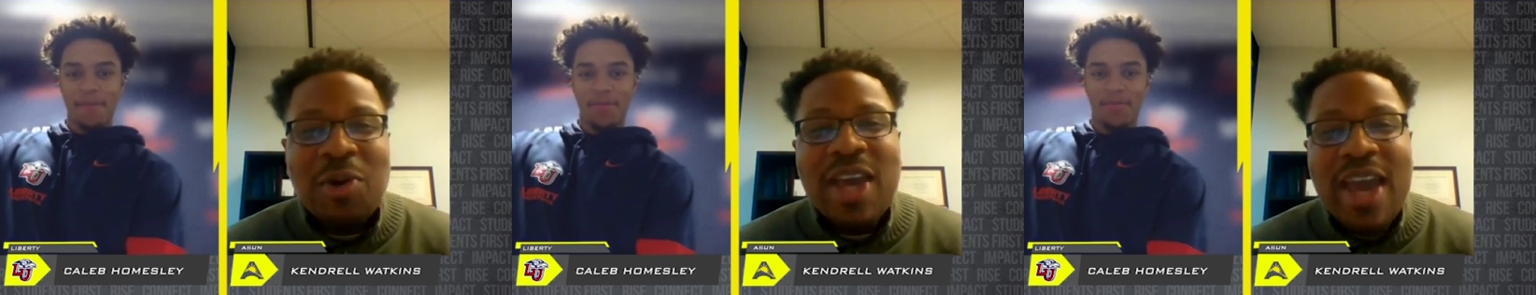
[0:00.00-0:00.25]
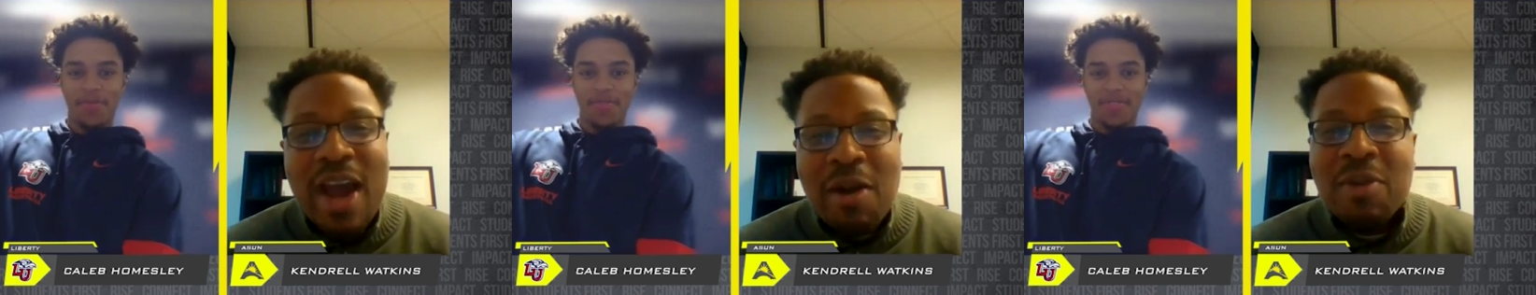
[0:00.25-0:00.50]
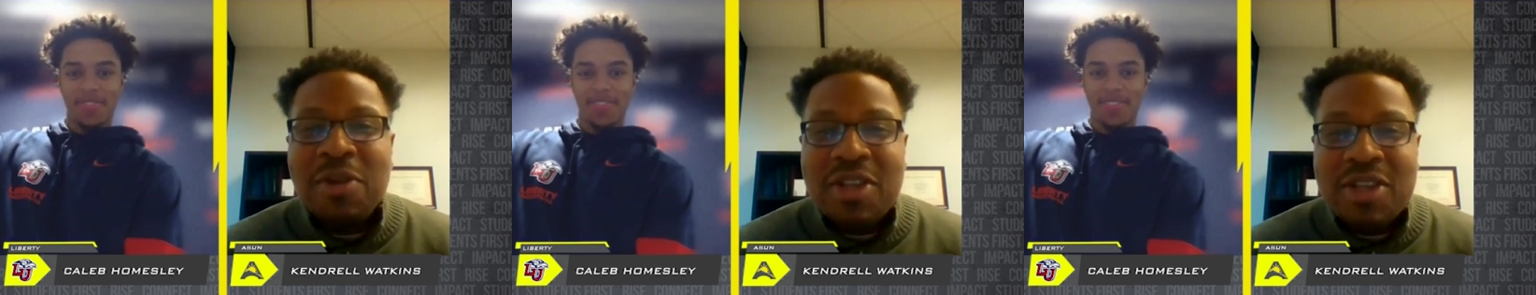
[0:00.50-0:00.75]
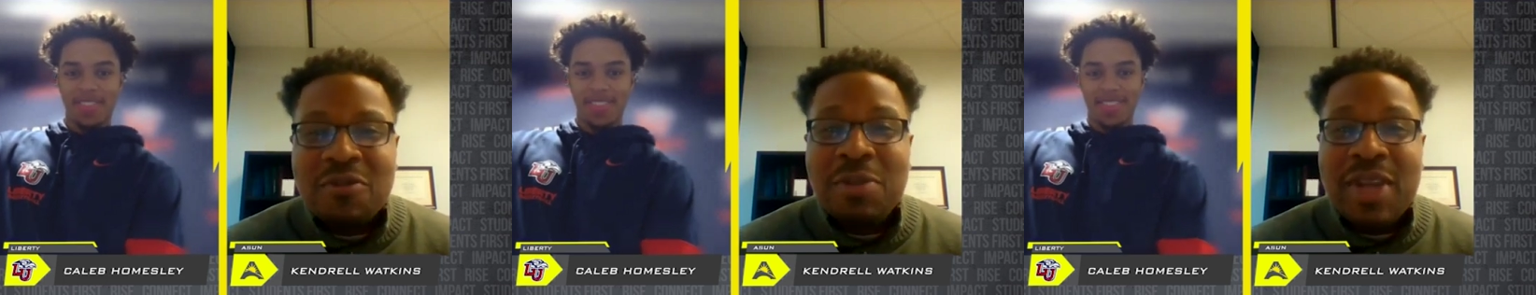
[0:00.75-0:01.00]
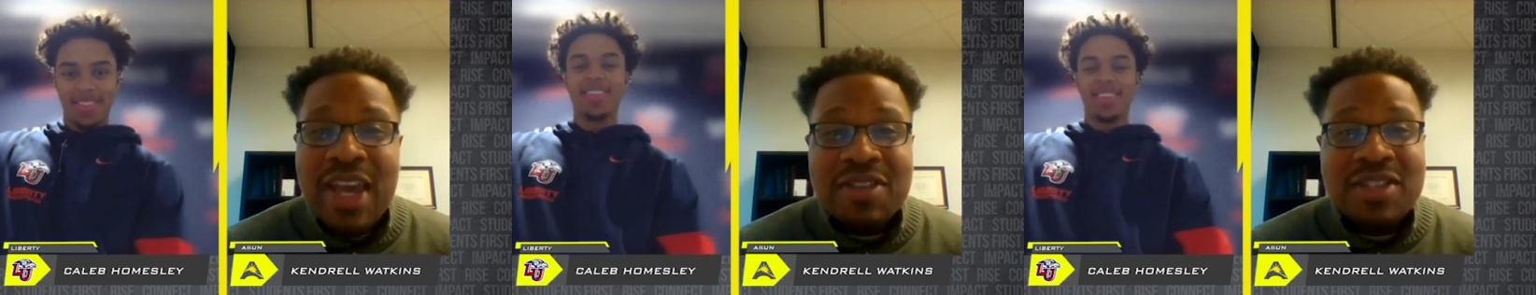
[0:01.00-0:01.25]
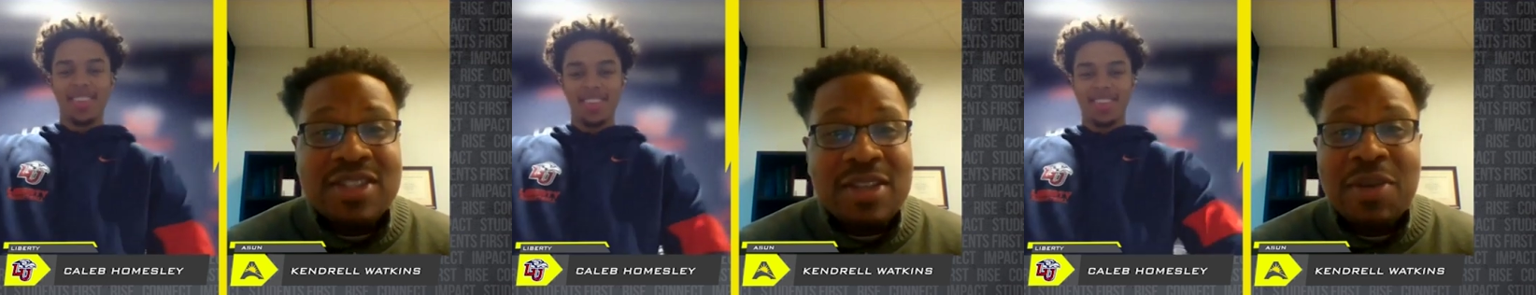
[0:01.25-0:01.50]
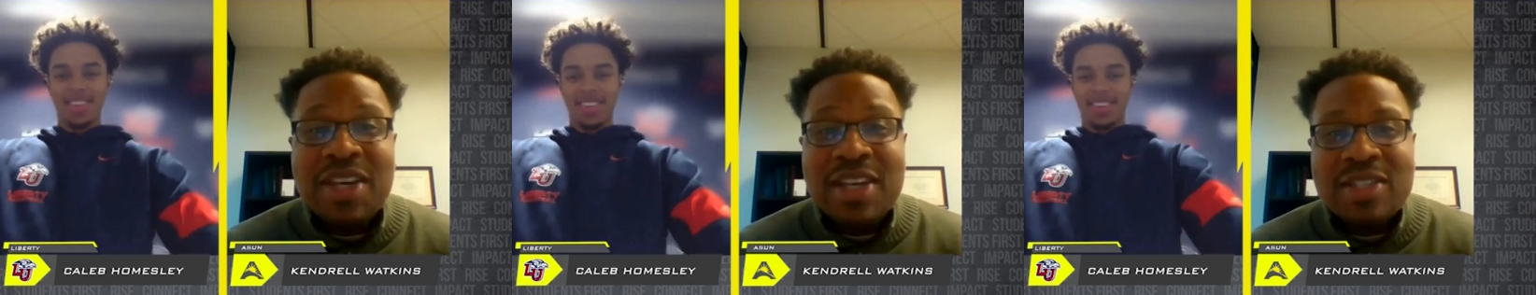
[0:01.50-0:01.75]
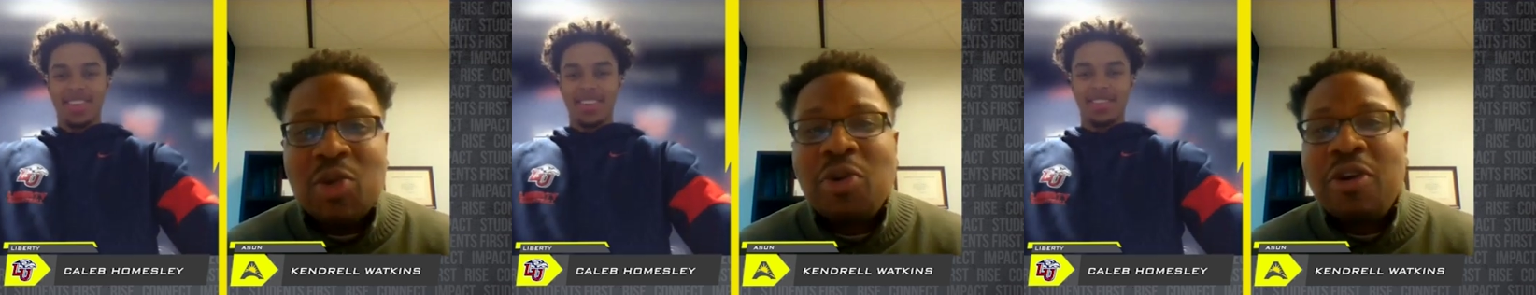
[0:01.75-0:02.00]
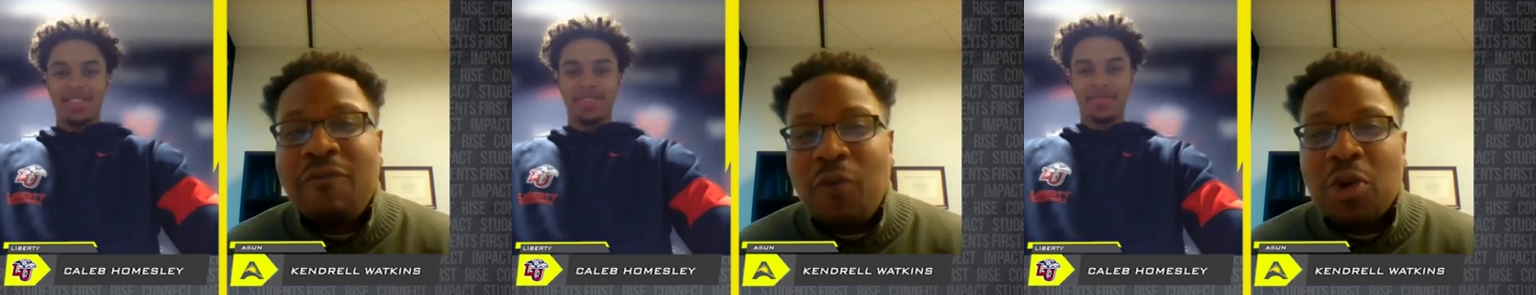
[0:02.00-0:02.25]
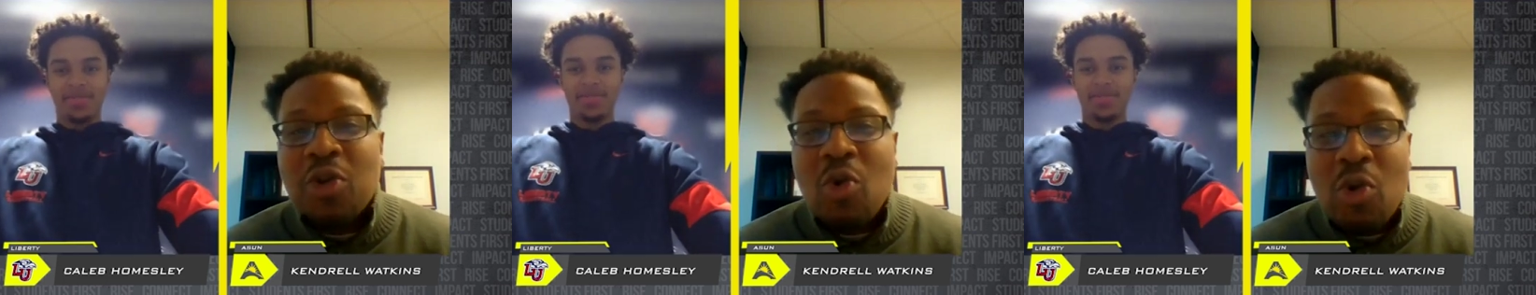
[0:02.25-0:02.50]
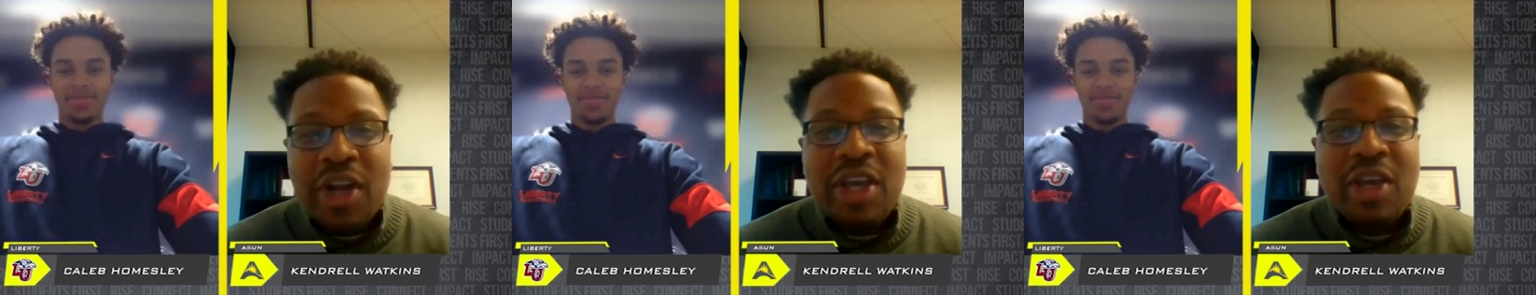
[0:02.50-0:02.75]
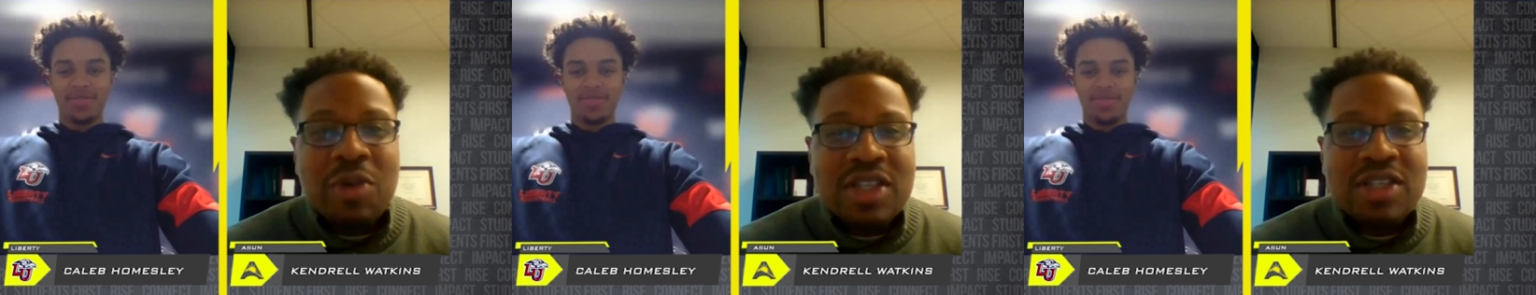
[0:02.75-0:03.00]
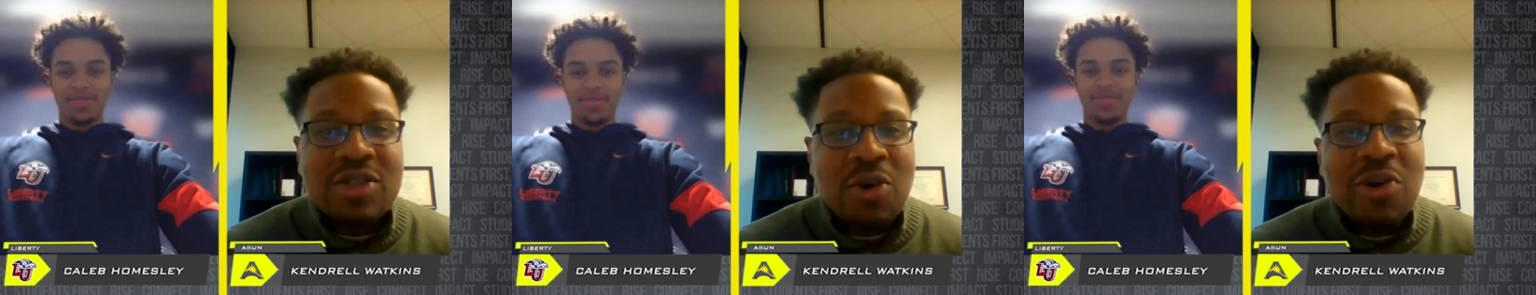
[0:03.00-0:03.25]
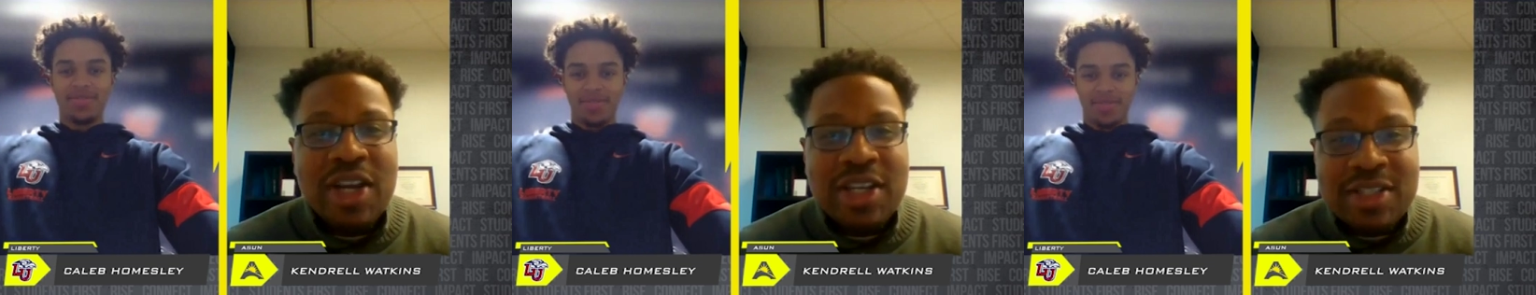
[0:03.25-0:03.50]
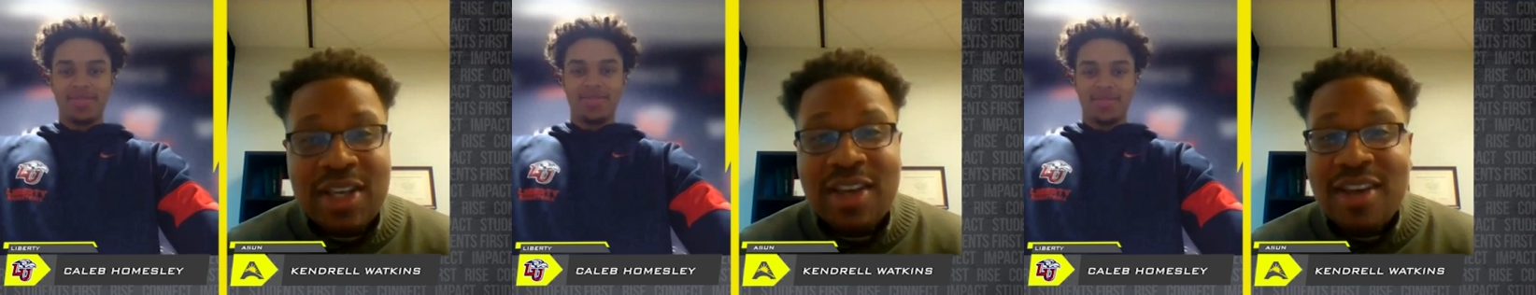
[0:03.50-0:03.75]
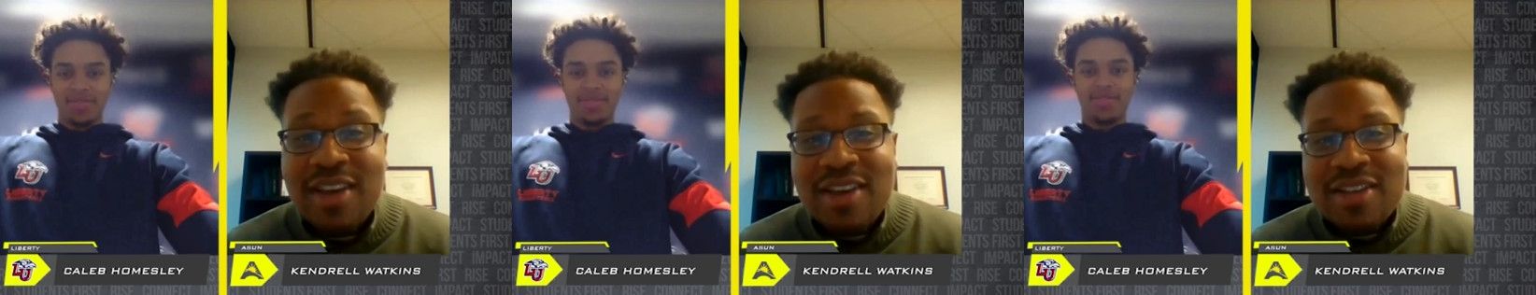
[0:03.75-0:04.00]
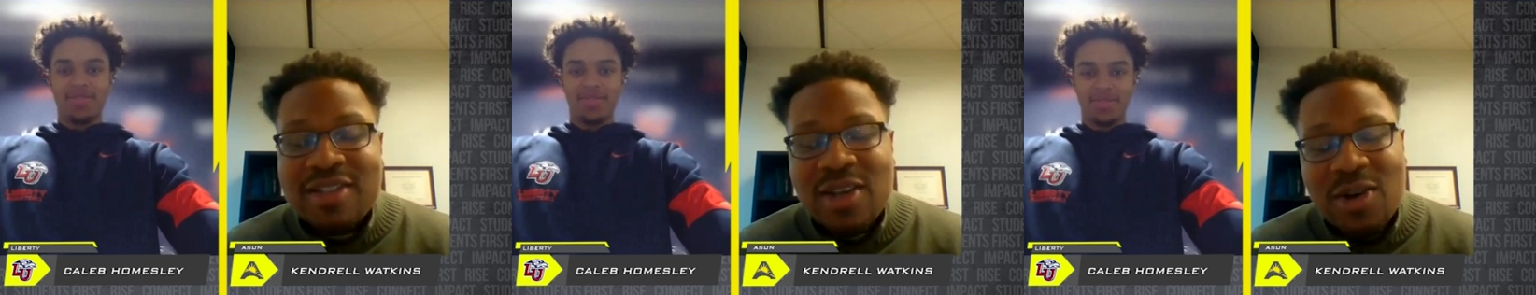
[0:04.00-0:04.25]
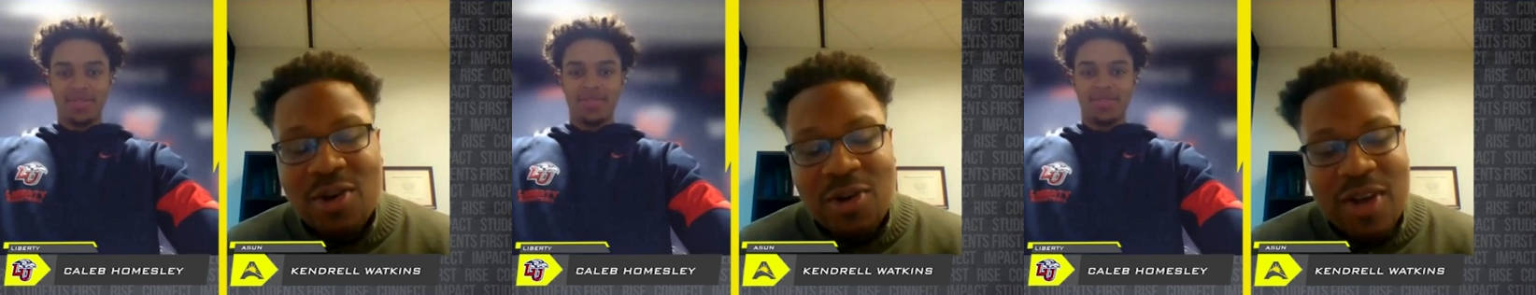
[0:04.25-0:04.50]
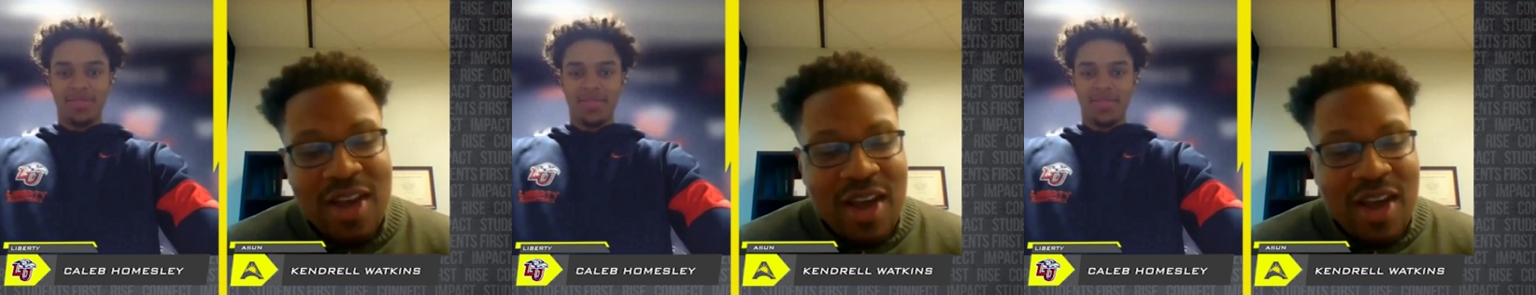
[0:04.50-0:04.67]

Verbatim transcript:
Speaker 1: okay, I remember this from Davidson because during the fourth quarter he would just go crazy. So mm-hmm.